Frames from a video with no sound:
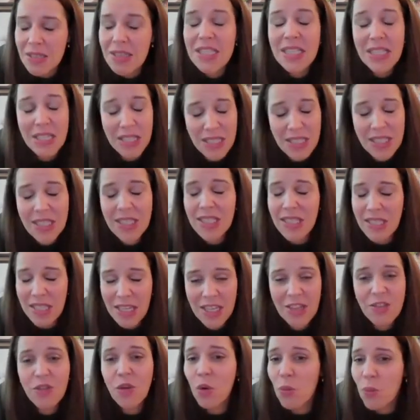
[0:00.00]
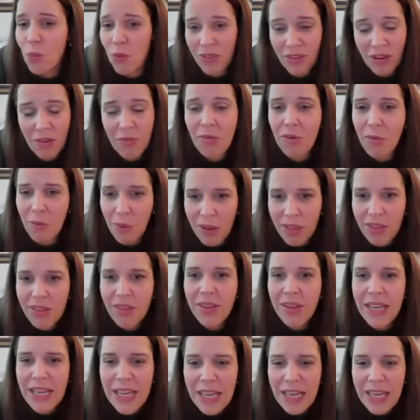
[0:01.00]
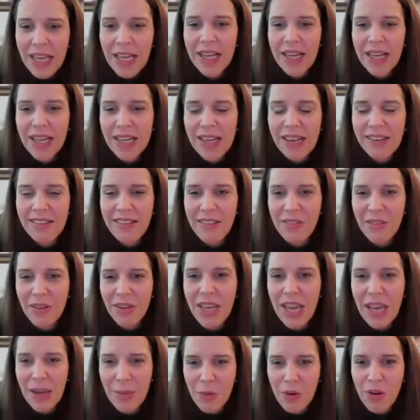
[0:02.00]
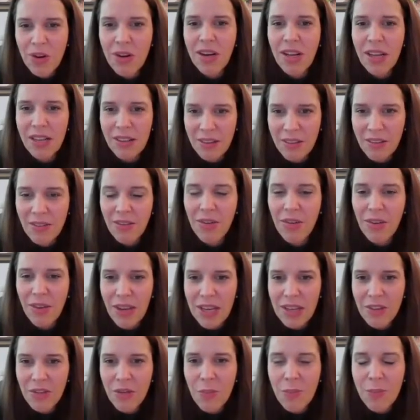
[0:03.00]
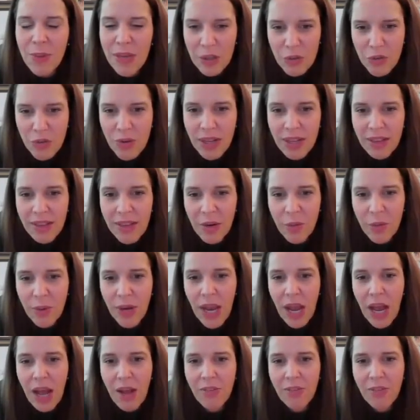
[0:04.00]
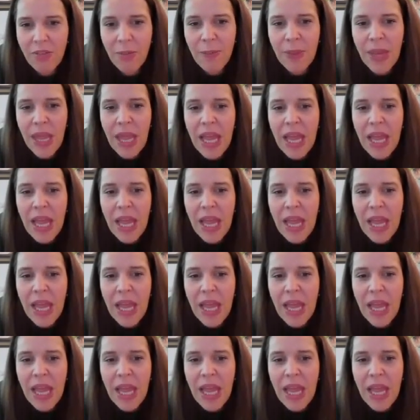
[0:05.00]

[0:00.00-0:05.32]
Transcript: It's almost everyone that is a gamer, and it's a big trend that we have.